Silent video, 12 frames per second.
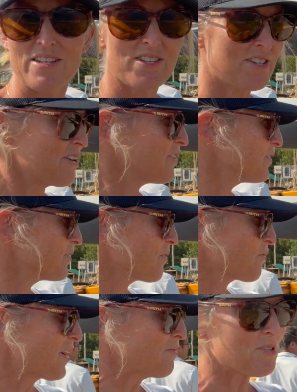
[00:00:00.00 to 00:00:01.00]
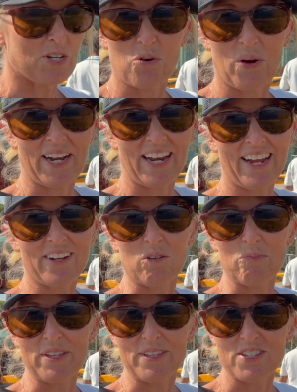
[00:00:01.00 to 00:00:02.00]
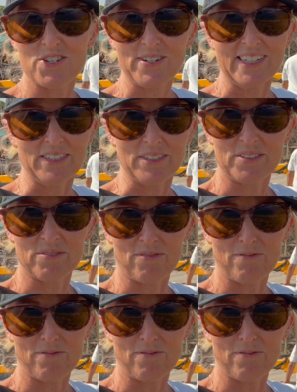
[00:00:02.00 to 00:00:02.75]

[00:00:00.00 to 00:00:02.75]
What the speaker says: So the ramp's at quite an angle, but this trailer's